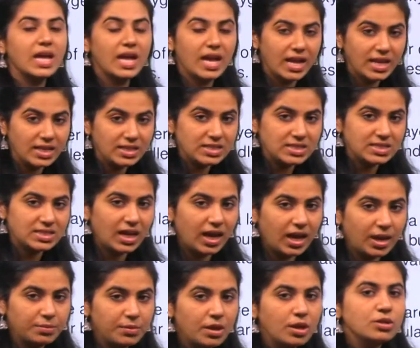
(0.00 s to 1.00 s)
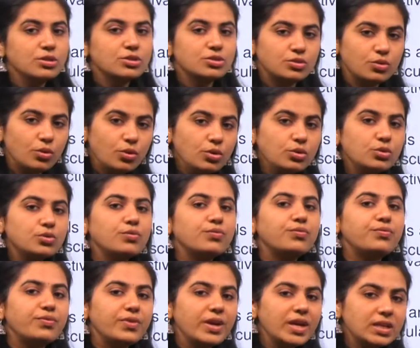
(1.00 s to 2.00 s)
enzyme. So, to
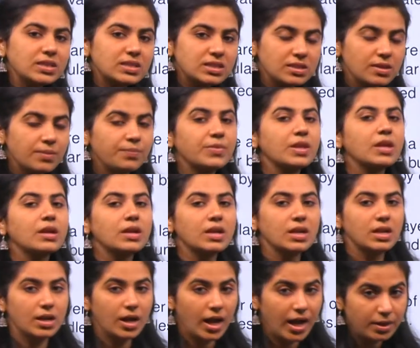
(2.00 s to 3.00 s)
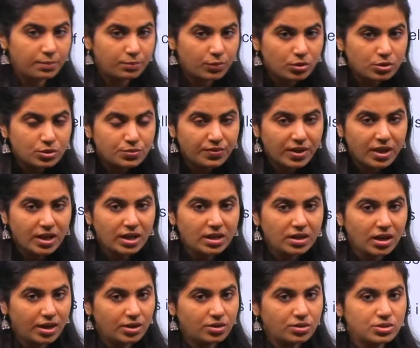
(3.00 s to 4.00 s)
fix atmospheric
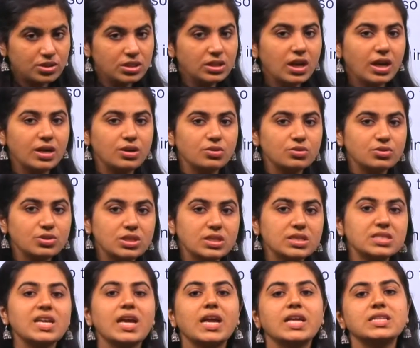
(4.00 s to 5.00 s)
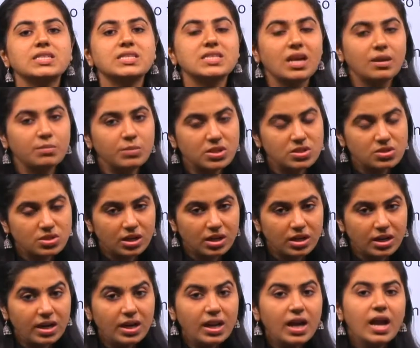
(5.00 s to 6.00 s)
nitrogen, nitrogenous enzyme is
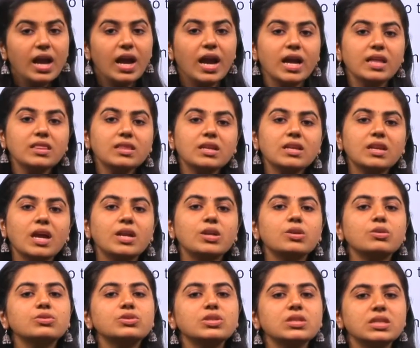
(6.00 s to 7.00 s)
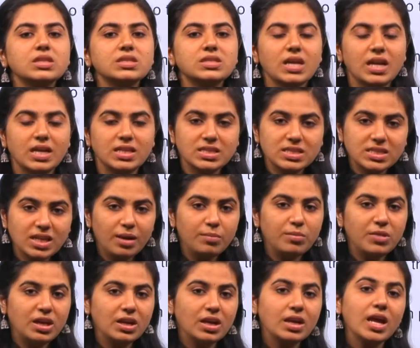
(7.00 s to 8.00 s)
needed, and the nitrogenous enzyme
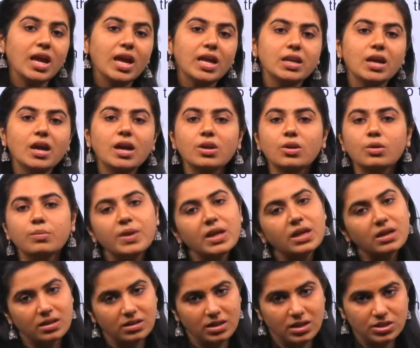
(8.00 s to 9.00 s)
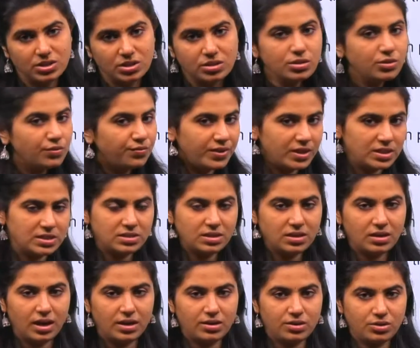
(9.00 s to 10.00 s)
need an anaerobic condition to fix the
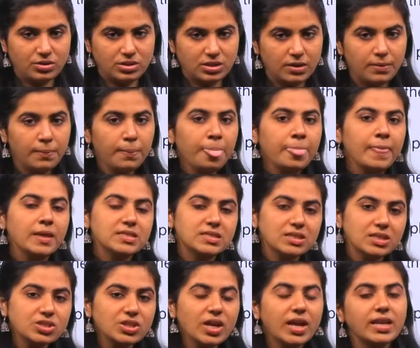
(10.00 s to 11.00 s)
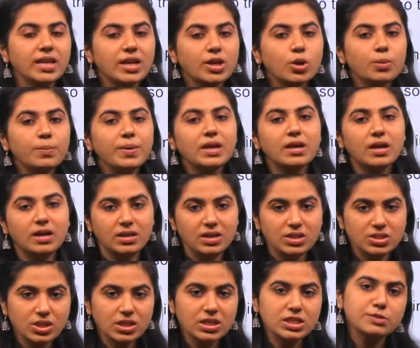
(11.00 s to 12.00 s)
nitrogen. Such anaerobic
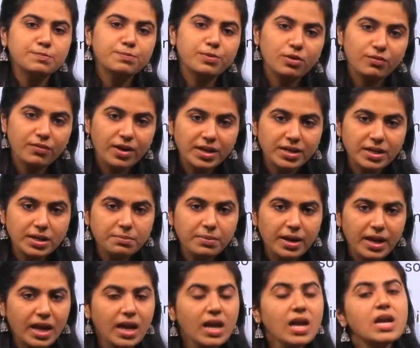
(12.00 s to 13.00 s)
condition is provided by a